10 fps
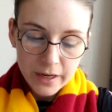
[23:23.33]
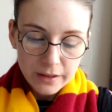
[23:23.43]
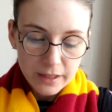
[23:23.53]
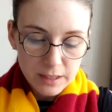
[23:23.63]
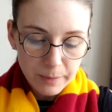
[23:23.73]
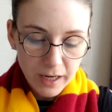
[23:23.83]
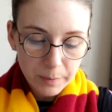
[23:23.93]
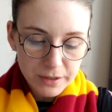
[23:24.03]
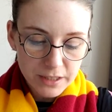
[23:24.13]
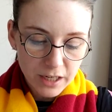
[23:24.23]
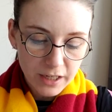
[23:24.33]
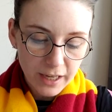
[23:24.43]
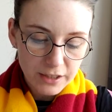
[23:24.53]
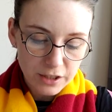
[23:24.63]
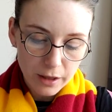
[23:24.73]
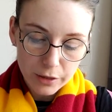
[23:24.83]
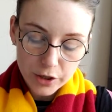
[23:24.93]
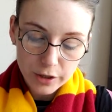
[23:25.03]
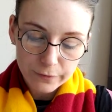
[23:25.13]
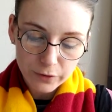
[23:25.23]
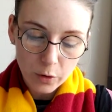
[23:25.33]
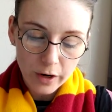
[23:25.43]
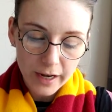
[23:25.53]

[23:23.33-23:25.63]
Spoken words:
They sped up a staircase to the 3rd floor